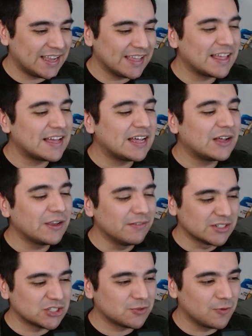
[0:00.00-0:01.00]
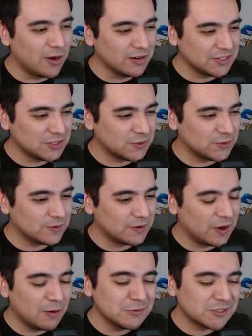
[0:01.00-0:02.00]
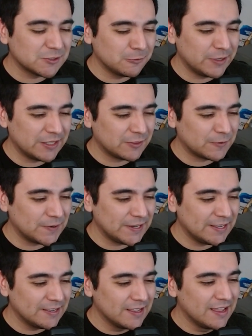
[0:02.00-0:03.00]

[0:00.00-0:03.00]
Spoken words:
I'll give it a strong 2, almost a weak 3.